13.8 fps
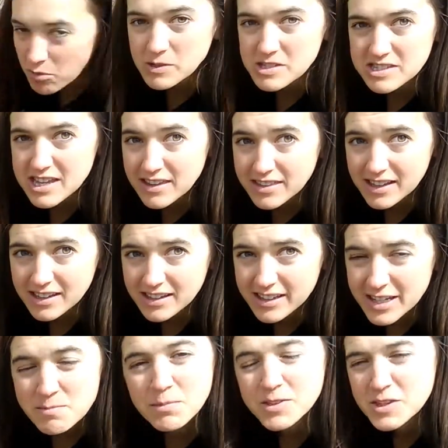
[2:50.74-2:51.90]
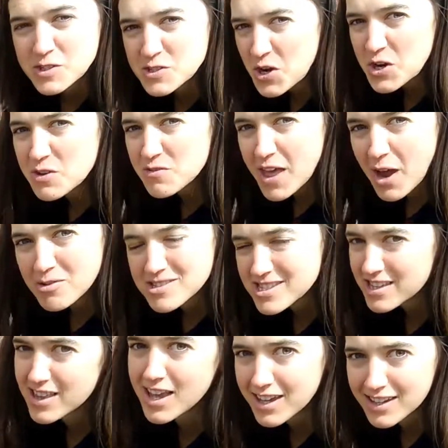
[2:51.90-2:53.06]
almost nothing, but the start of that was
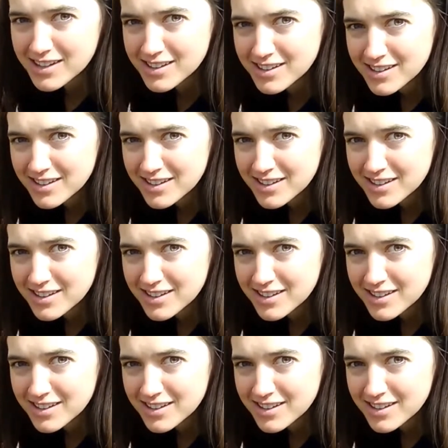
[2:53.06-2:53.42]
the lichen.